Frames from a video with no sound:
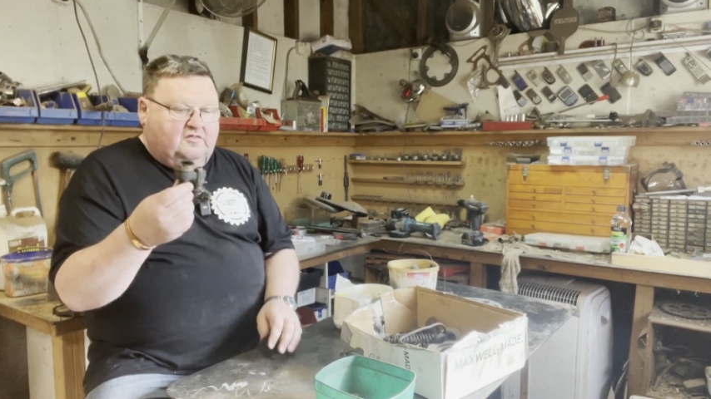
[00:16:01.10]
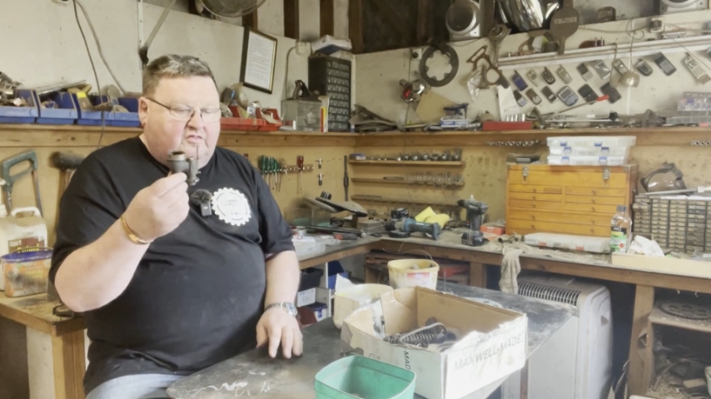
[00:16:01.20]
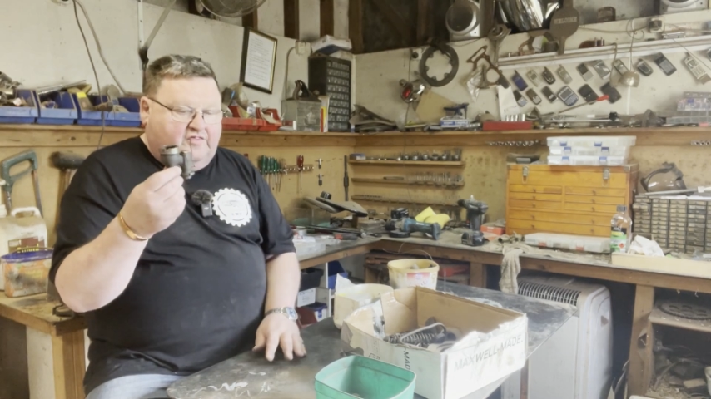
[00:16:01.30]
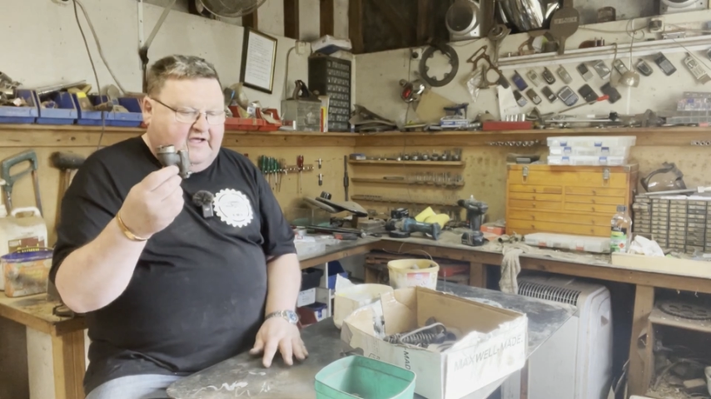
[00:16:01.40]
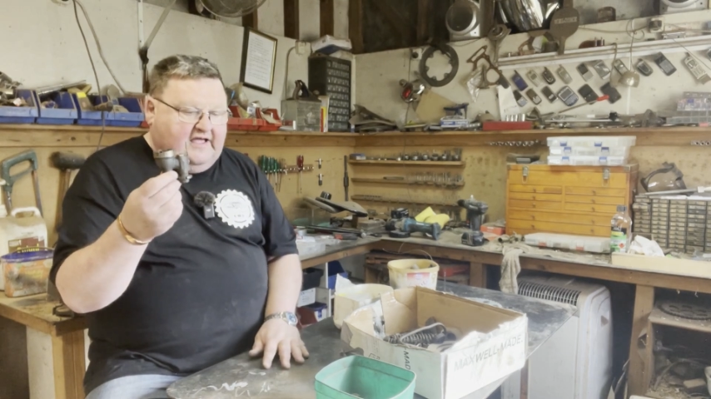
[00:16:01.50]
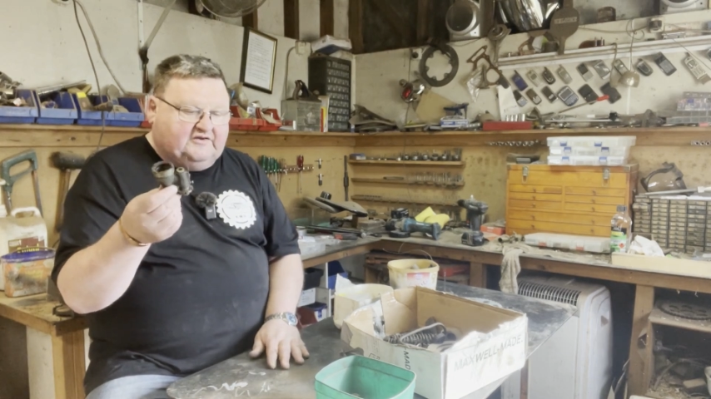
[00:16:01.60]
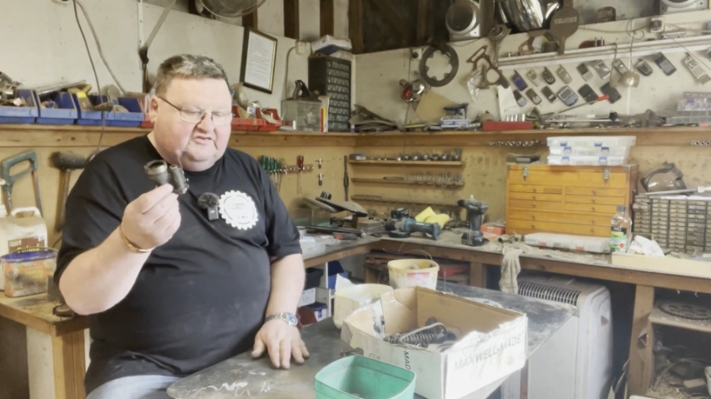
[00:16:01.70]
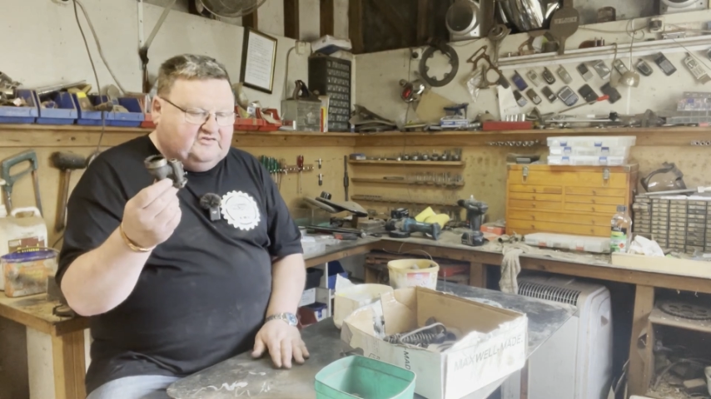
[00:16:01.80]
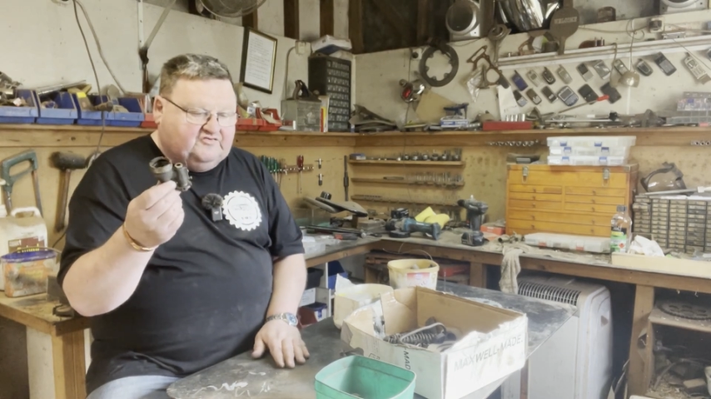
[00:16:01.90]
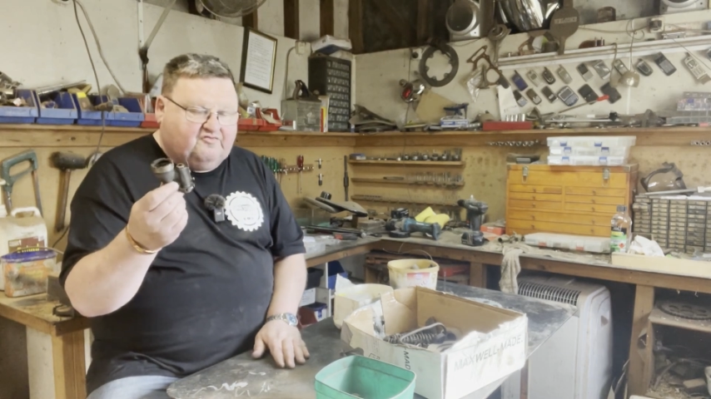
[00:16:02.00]
They are
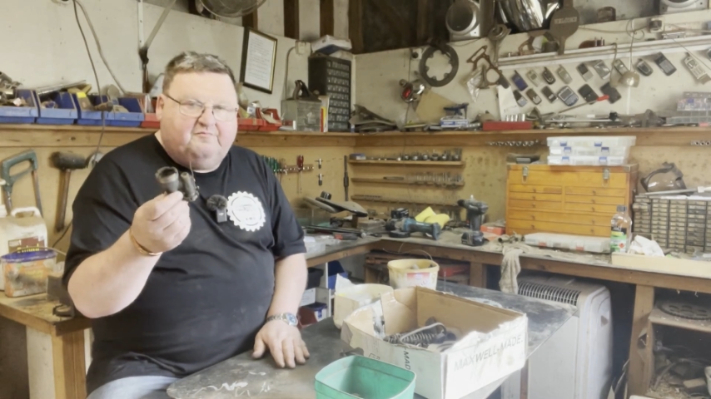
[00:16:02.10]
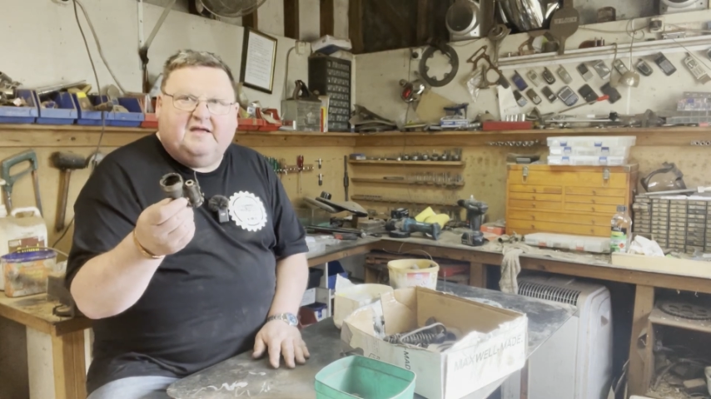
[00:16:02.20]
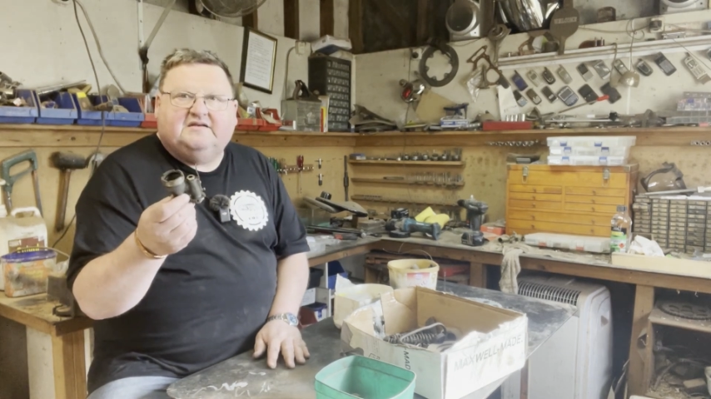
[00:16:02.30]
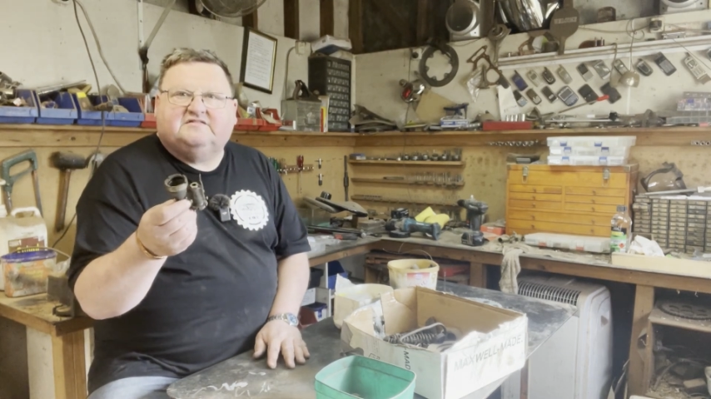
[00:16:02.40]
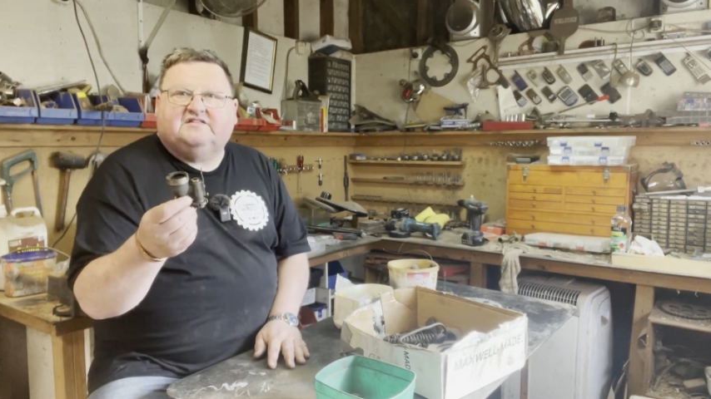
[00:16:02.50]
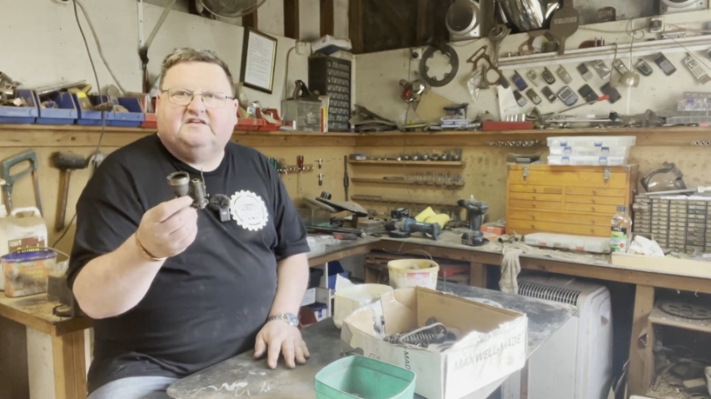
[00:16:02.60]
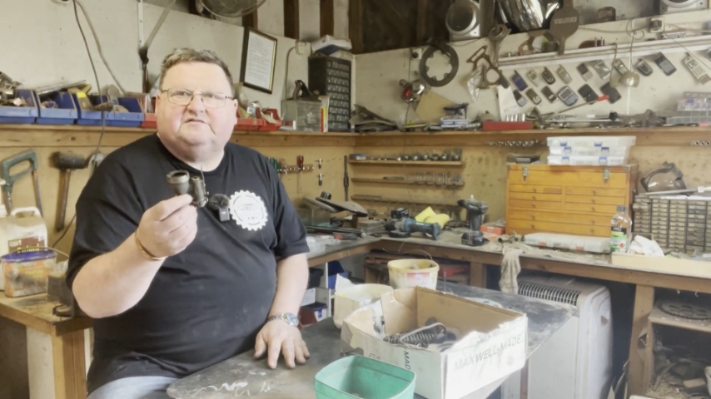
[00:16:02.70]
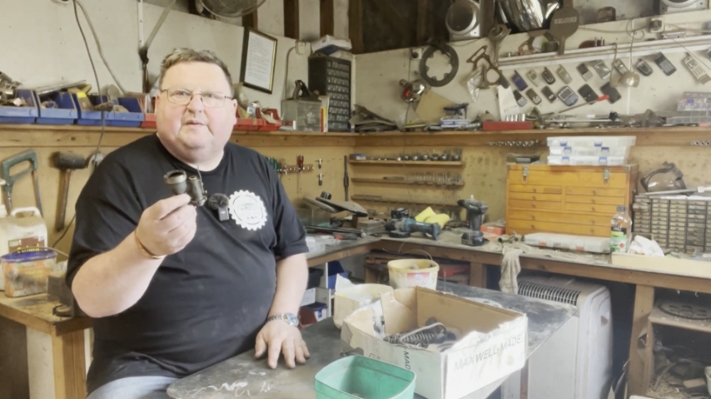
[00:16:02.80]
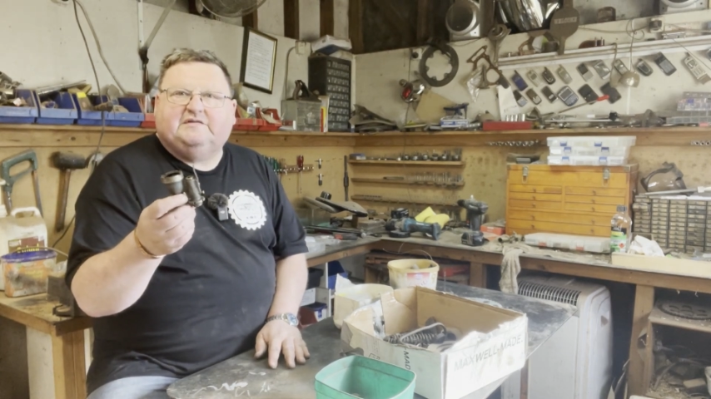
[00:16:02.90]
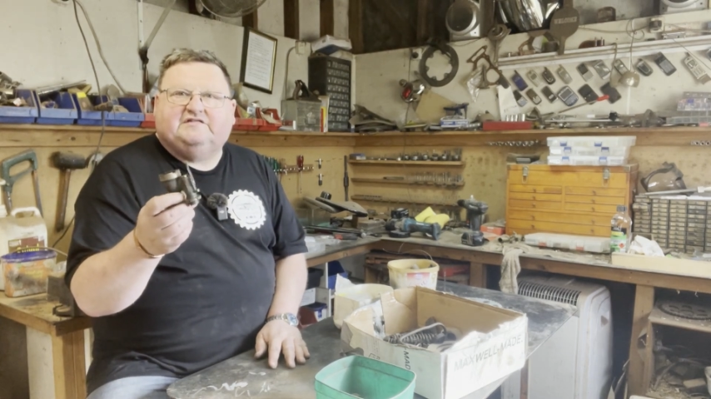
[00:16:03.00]
tremendously
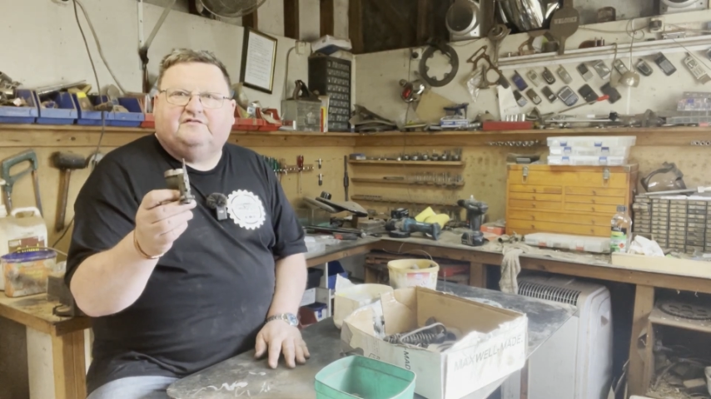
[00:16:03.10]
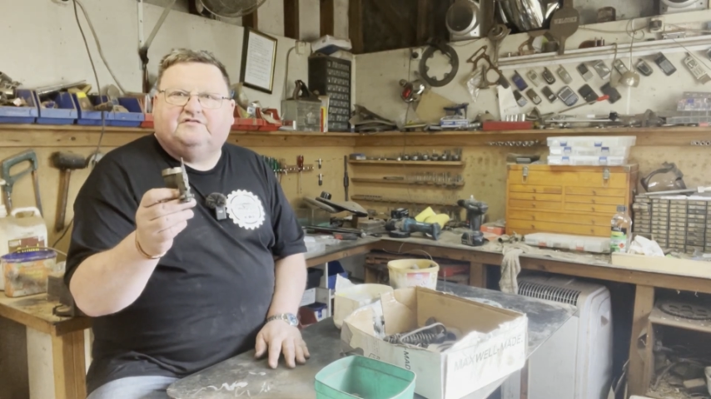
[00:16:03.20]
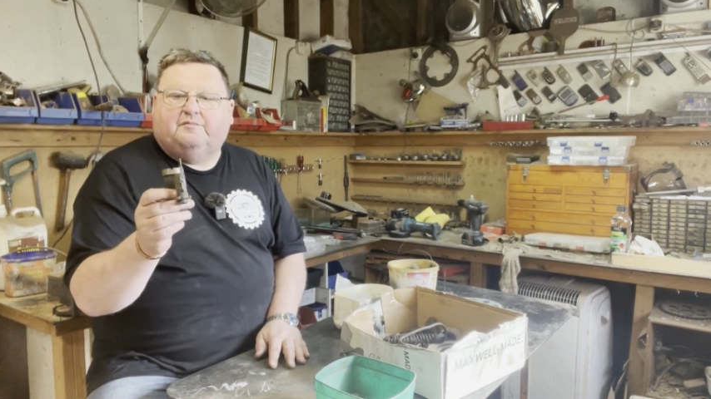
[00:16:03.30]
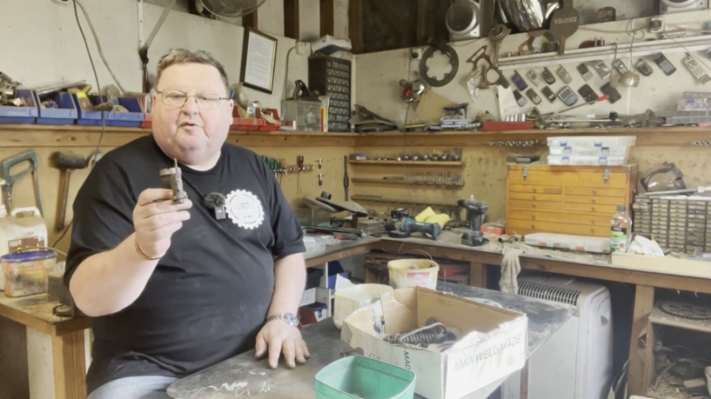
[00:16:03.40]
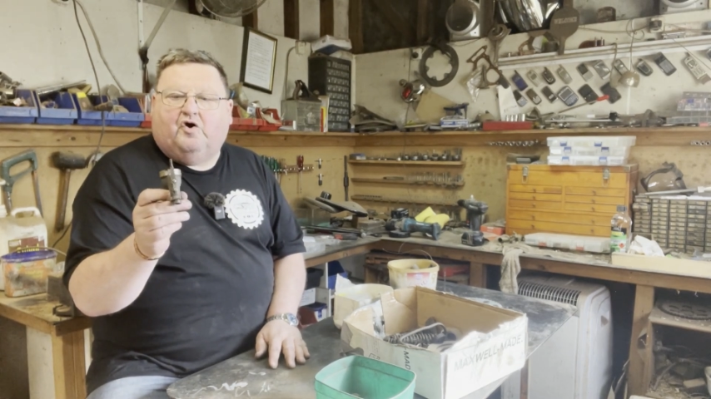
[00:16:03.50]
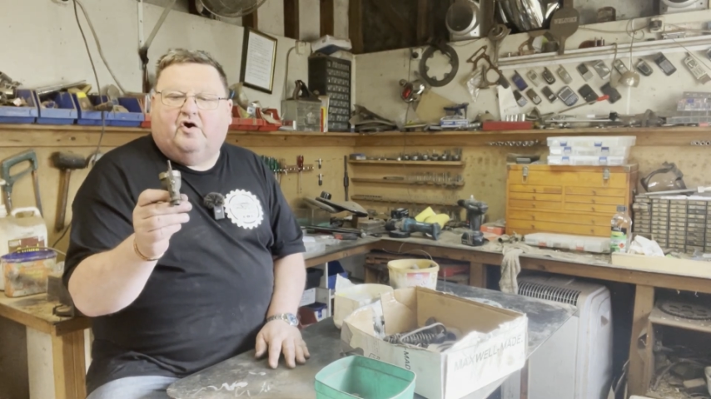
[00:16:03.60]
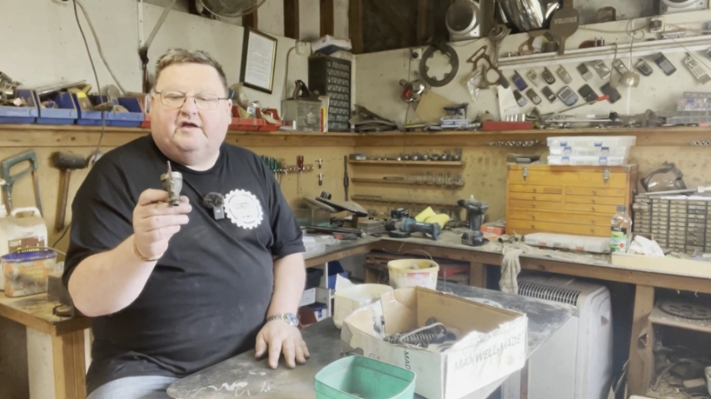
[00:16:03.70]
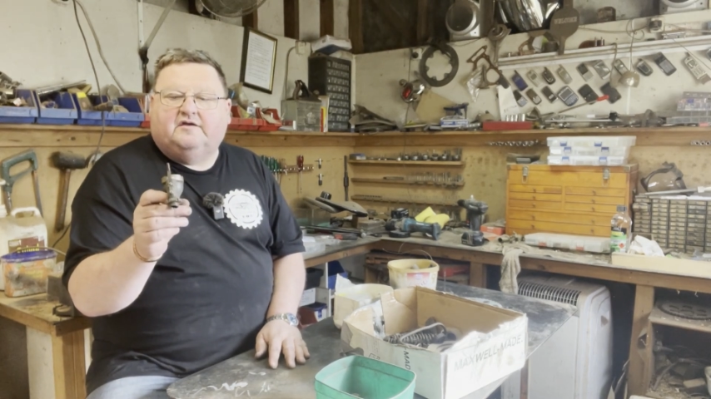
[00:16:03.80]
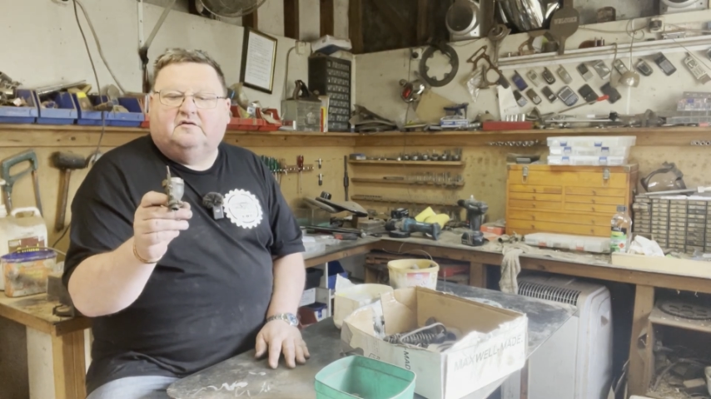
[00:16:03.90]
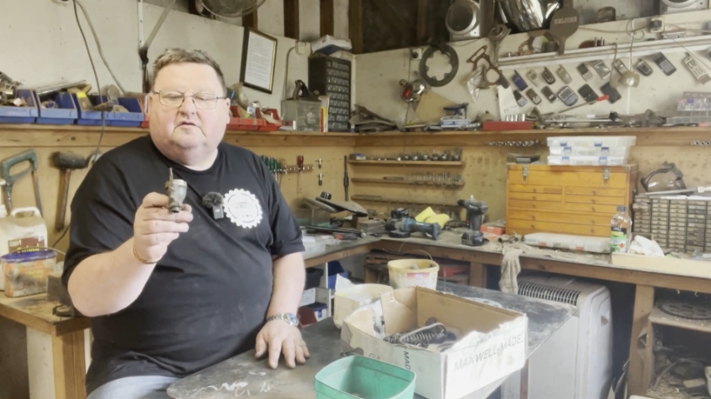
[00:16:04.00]
expensive to buy